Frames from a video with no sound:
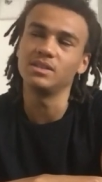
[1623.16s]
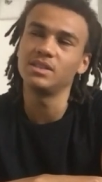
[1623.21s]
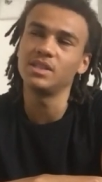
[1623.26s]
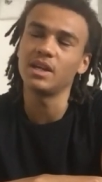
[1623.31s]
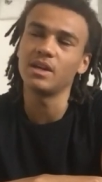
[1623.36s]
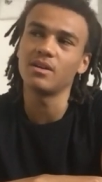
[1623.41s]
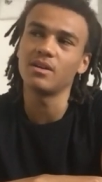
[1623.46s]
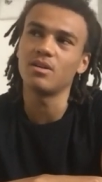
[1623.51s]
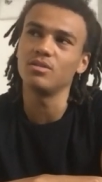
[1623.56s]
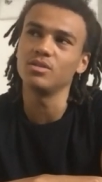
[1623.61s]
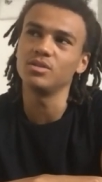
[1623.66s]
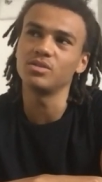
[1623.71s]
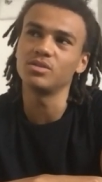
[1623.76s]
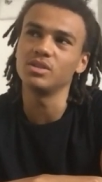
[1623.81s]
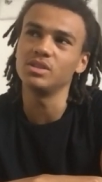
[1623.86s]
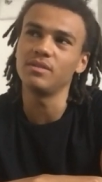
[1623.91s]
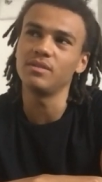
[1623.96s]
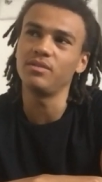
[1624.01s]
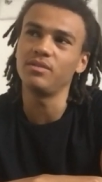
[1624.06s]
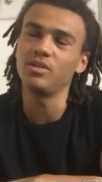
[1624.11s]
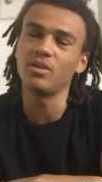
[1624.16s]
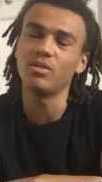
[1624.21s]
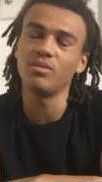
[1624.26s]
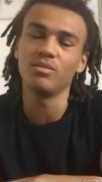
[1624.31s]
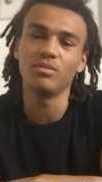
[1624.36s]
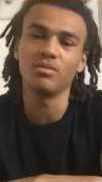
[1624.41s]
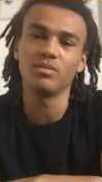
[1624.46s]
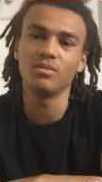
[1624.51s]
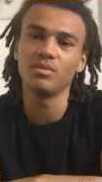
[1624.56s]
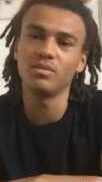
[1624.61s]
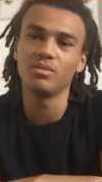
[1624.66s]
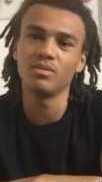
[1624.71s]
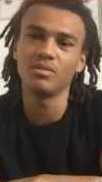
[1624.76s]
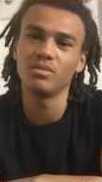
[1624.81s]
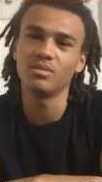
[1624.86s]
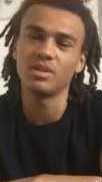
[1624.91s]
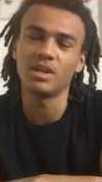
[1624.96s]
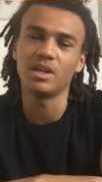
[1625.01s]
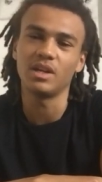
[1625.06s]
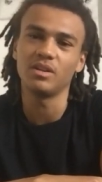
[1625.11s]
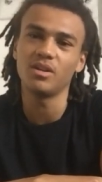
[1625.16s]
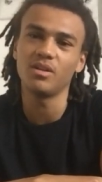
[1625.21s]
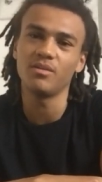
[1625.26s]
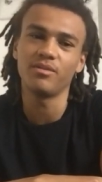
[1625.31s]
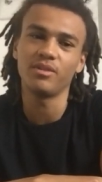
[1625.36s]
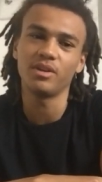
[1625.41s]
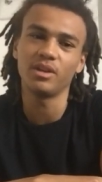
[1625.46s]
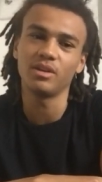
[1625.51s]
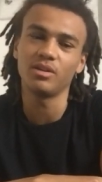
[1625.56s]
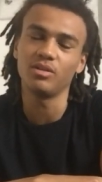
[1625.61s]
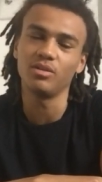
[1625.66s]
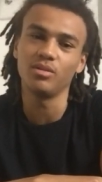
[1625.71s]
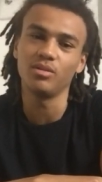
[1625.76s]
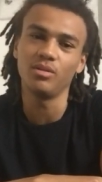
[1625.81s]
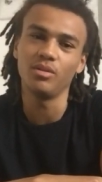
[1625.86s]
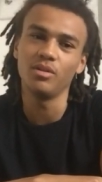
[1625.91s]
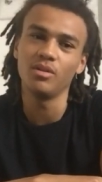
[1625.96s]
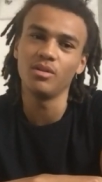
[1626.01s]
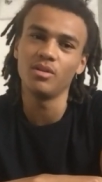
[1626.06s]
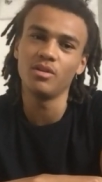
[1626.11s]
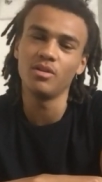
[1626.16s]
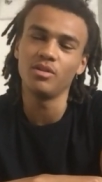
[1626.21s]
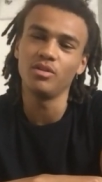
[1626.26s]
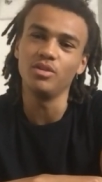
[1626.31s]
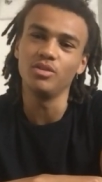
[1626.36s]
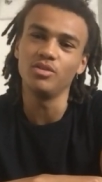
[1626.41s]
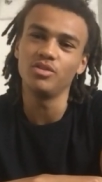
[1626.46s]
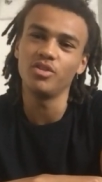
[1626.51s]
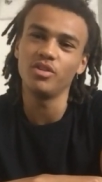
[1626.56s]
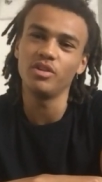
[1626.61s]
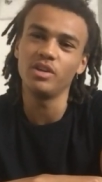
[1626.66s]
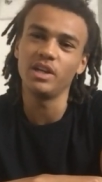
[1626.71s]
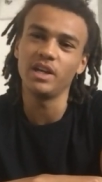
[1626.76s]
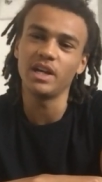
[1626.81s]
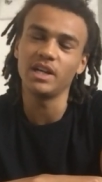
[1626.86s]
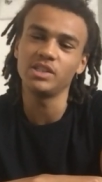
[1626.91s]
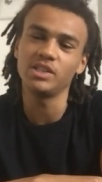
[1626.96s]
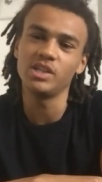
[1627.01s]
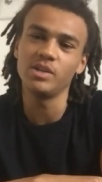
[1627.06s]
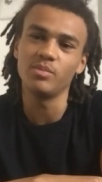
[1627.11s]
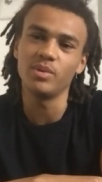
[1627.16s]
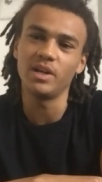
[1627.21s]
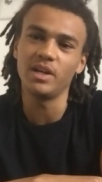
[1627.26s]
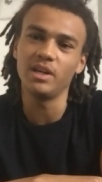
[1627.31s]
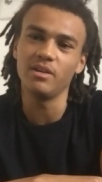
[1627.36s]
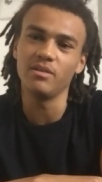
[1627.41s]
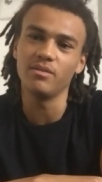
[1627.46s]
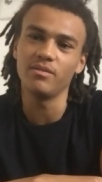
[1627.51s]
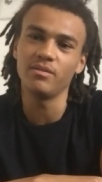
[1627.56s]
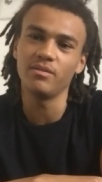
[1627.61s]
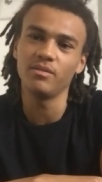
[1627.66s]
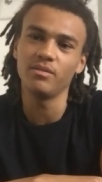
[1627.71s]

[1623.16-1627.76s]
set goals, because if you don't, then I don't think you truly actually believe